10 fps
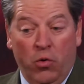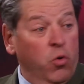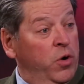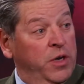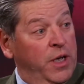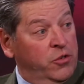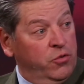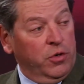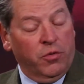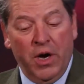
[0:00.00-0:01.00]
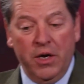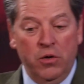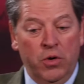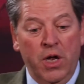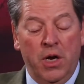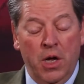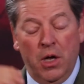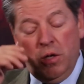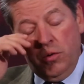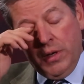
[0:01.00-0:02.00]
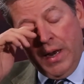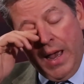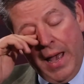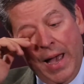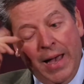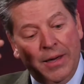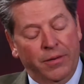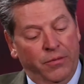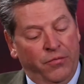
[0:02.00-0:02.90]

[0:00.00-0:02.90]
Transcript: Or industrial, right? You can add